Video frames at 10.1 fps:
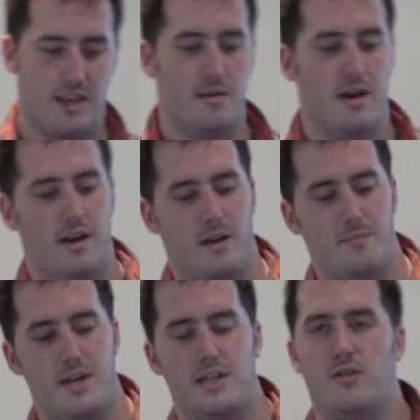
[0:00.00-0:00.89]
the
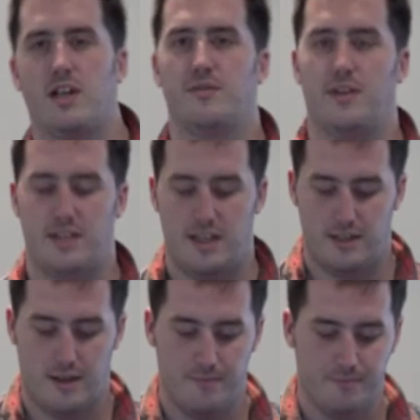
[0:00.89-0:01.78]
Media Transfer
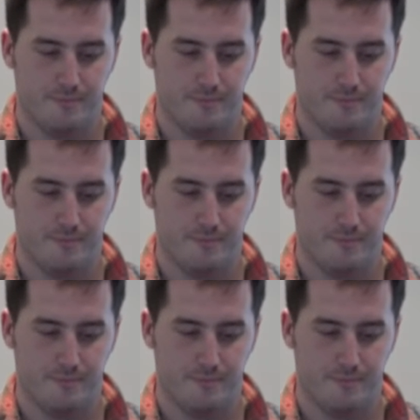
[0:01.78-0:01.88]
Centre.